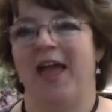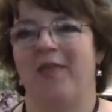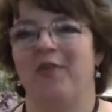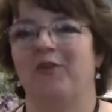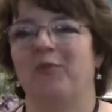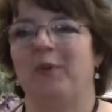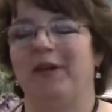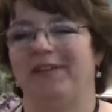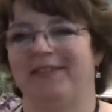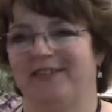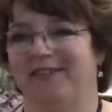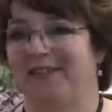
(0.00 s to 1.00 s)
And this
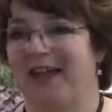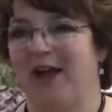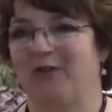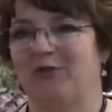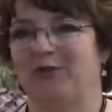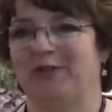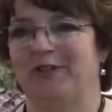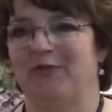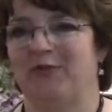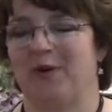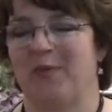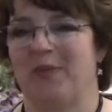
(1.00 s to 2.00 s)
piece is actually
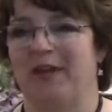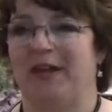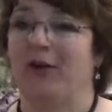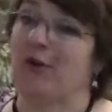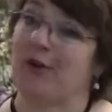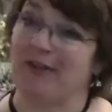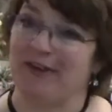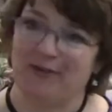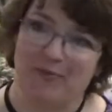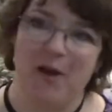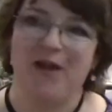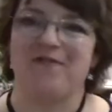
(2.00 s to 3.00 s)
from the era that
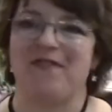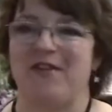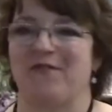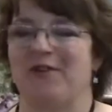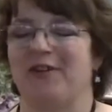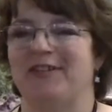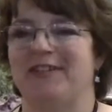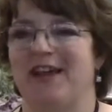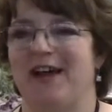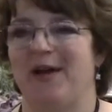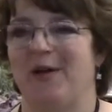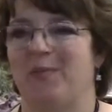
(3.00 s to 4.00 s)
is my favorite,
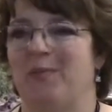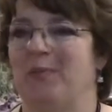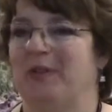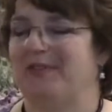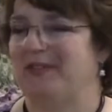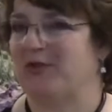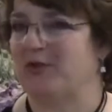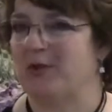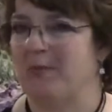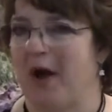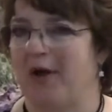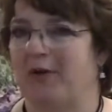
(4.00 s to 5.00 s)
um, mid-century
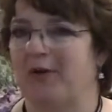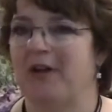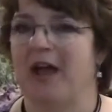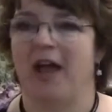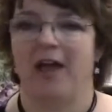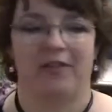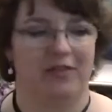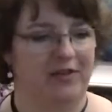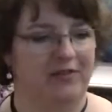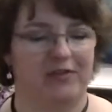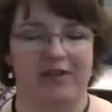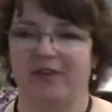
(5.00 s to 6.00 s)
modern.
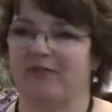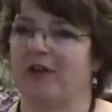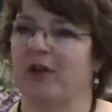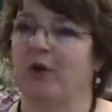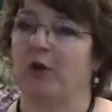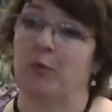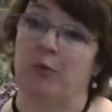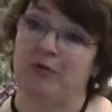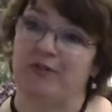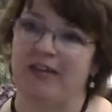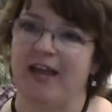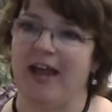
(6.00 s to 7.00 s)
This is a Le
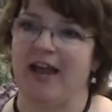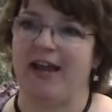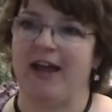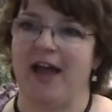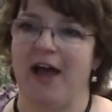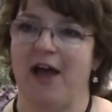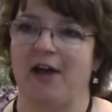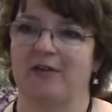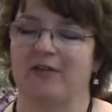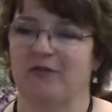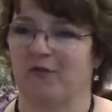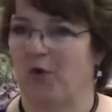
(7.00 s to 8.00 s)
Corbusier uh,
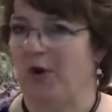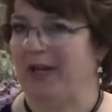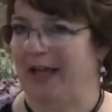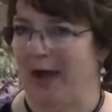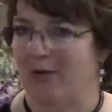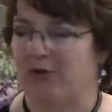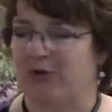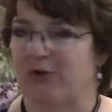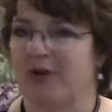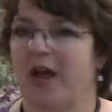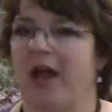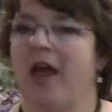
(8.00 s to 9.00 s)
Savoy
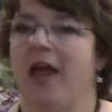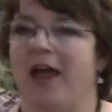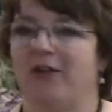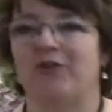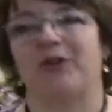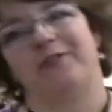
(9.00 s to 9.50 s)
Lounger. As you